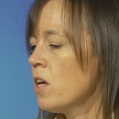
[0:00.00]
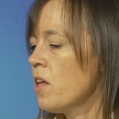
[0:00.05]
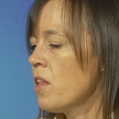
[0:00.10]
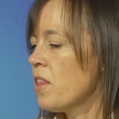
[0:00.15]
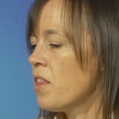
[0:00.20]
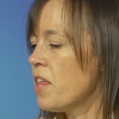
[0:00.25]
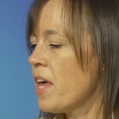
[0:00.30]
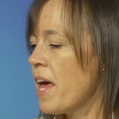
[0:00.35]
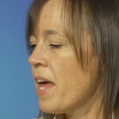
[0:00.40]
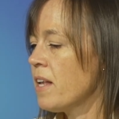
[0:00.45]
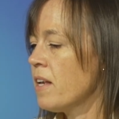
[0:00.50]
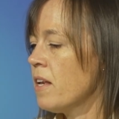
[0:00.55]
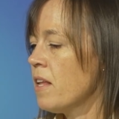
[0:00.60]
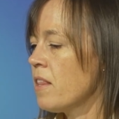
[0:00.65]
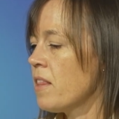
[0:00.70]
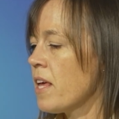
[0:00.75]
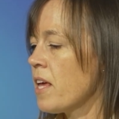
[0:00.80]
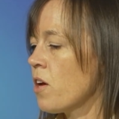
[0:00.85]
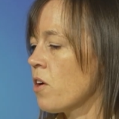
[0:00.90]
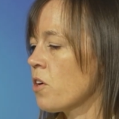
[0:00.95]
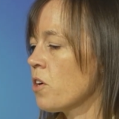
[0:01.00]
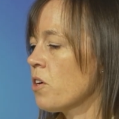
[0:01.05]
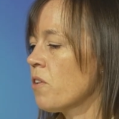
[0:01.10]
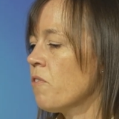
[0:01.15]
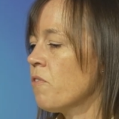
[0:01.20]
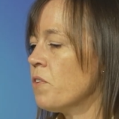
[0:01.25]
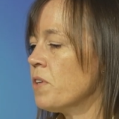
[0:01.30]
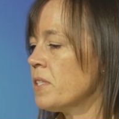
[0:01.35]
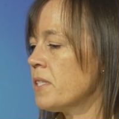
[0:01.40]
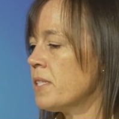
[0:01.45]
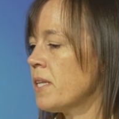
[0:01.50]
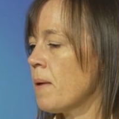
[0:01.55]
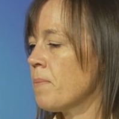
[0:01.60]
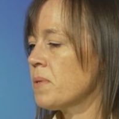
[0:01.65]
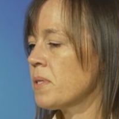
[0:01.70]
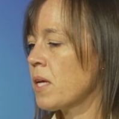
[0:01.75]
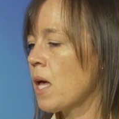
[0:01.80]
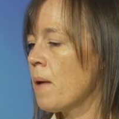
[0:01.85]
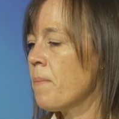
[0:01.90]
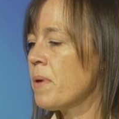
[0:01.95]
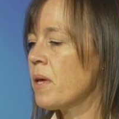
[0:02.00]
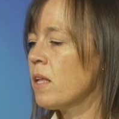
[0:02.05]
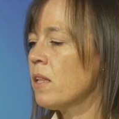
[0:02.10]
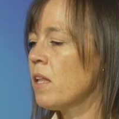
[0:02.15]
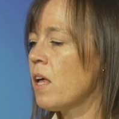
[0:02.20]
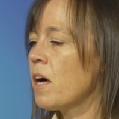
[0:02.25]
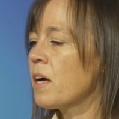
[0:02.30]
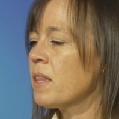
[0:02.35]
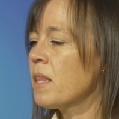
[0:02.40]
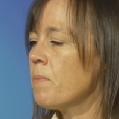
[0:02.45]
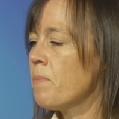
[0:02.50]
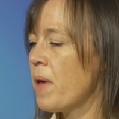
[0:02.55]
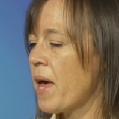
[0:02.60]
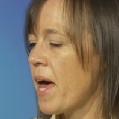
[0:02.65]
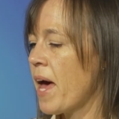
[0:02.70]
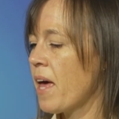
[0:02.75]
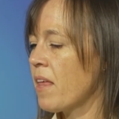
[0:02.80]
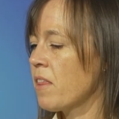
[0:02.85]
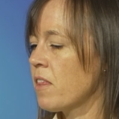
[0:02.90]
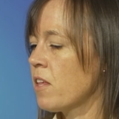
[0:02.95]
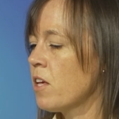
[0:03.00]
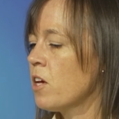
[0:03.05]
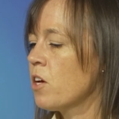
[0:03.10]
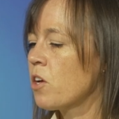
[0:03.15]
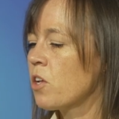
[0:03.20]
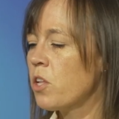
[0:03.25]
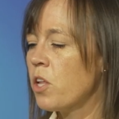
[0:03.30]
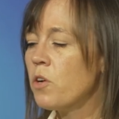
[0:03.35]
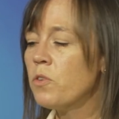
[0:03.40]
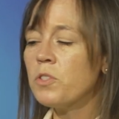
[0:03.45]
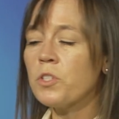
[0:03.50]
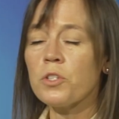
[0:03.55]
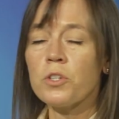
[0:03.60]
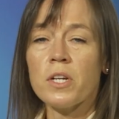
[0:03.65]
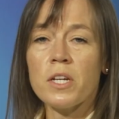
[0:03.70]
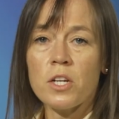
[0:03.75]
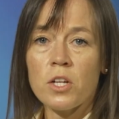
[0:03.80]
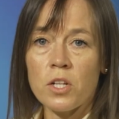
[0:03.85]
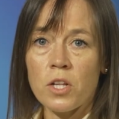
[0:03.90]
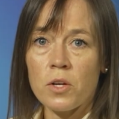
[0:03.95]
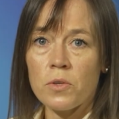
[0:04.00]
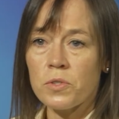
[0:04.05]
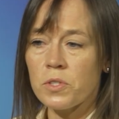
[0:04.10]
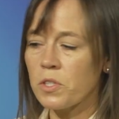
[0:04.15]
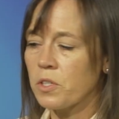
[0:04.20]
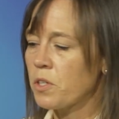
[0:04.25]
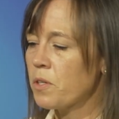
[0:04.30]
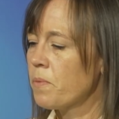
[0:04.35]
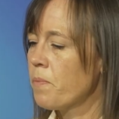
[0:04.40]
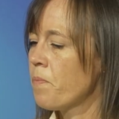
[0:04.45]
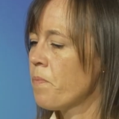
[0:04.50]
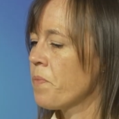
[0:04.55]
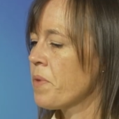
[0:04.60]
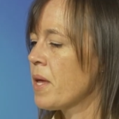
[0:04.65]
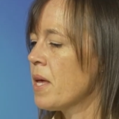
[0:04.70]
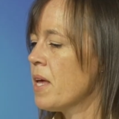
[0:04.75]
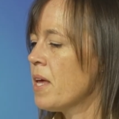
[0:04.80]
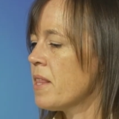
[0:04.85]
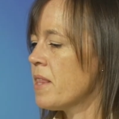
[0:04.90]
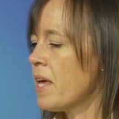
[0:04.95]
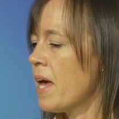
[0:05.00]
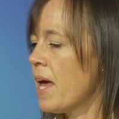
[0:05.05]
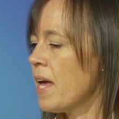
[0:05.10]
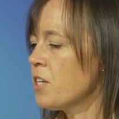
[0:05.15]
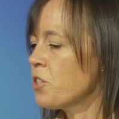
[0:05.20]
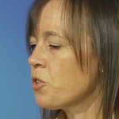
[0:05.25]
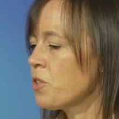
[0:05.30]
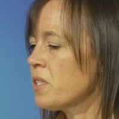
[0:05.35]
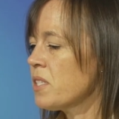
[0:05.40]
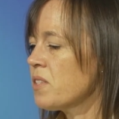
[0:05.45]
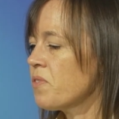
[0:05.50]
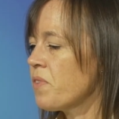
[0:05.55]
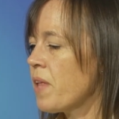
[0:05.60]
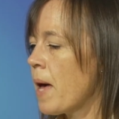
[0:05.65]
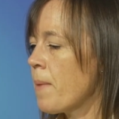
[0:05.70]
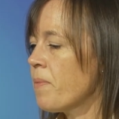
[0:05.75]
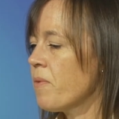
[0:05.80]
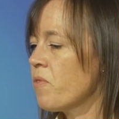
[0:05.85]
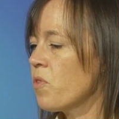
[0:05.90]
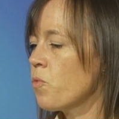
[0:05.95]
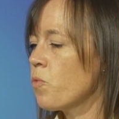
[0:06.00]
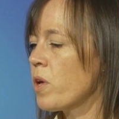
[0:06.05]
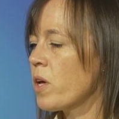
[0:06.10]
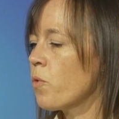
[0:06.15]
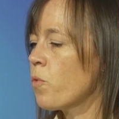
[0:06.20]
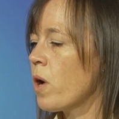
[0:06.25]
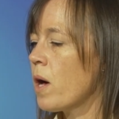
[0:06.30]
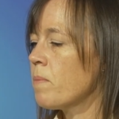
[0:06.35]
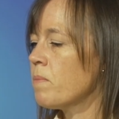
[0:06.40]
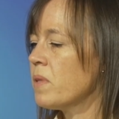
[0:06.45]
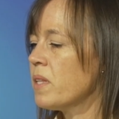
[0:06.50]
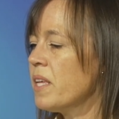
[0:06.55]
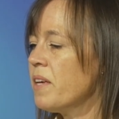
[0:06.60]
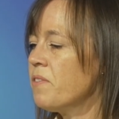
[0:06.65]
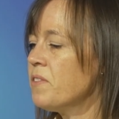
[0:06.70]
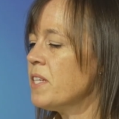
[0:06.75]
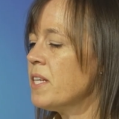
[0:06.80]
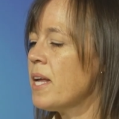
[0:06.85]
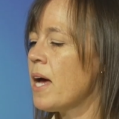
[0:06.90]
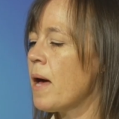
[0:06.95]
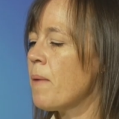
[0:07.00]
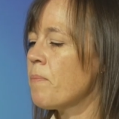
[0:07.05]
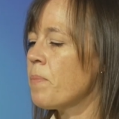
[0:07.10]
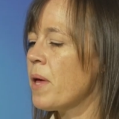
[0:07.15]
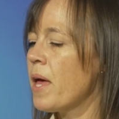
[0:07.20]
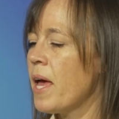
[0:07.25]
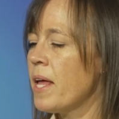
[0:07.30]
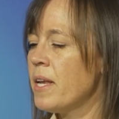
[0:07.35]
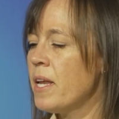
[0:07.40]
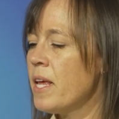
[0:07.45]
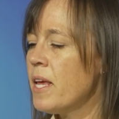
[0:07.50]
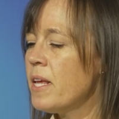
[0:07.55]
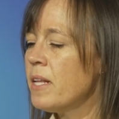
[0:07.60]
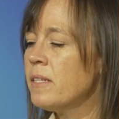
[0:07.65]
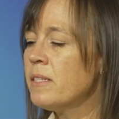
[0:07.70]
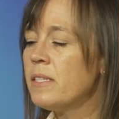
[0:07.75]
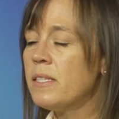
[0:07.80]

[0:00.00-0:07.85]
Then they heard footsteps coming along the path, closer and closer. The entrance flap of the wigwam lifted up, and in